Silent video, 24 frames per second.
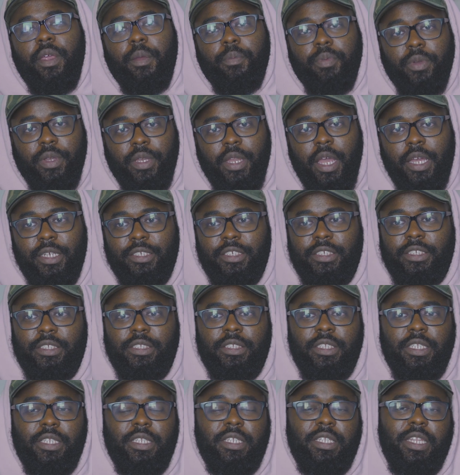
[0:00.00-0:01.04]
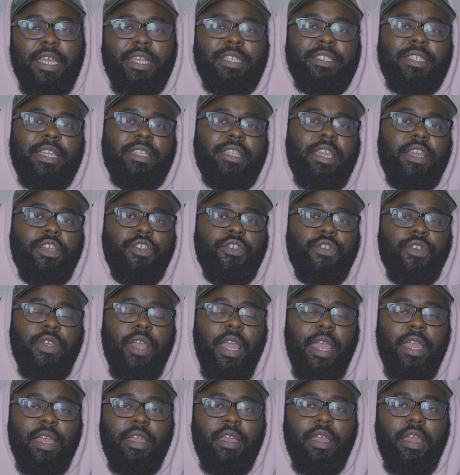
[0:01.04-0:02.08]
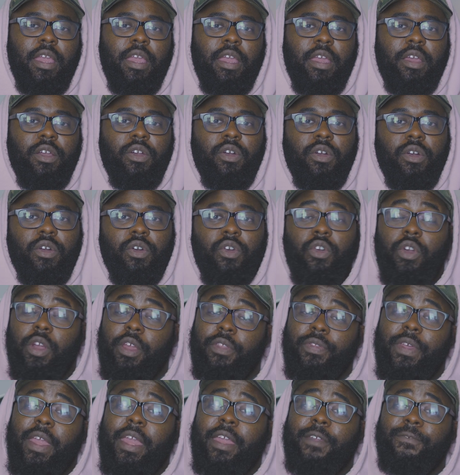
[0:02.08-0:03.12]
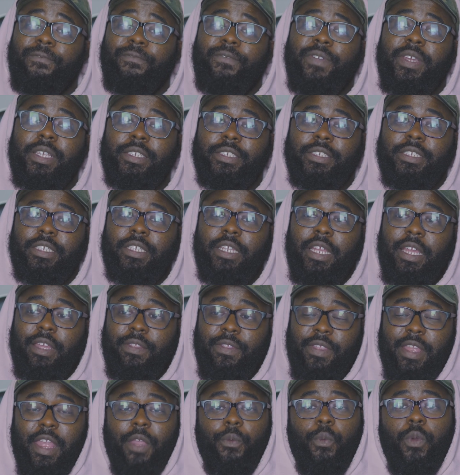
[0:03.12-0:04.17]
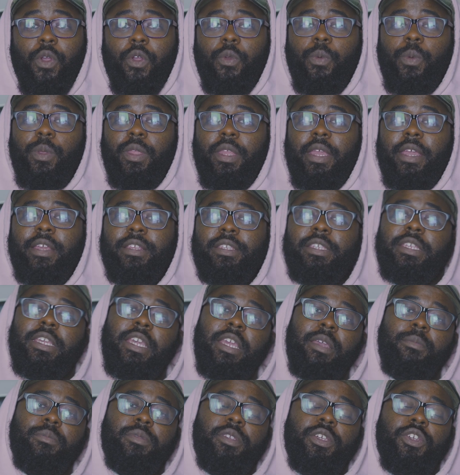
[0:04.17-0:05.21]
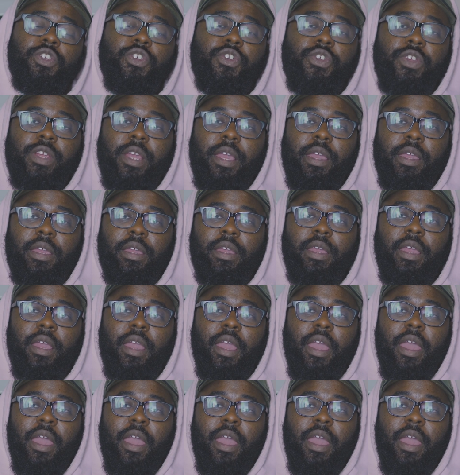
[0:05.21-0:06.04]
productions and the things that they create or they envision and then they work with their team to create,